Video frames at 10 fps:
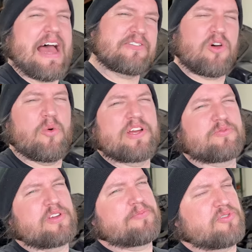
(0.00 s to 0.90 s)
As always,
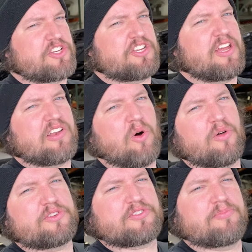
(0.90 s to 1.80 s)
we appreciate
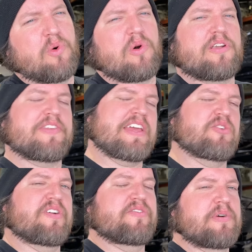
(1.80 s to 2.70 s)
all the support. Thank
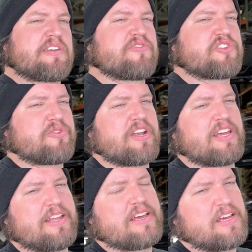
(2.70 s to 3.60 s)
you everybody for tuning
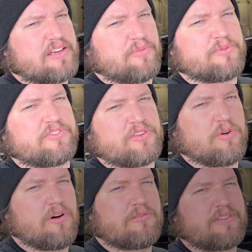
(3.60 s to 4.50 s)
in and we will see you
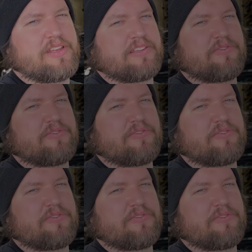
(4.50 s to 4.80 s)
all in the next